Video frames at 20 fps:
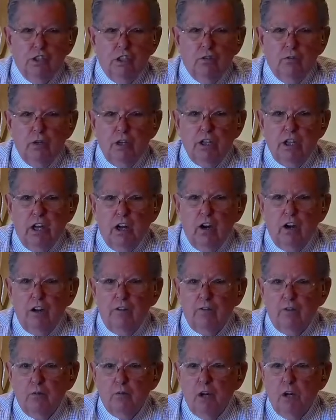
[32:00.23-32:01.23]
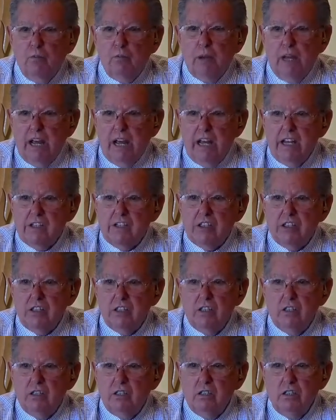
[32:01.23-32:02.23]
that we carry from our past
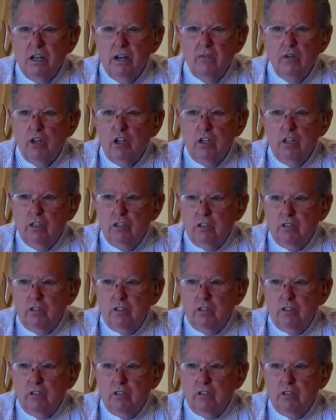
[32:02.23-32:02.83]
never heal.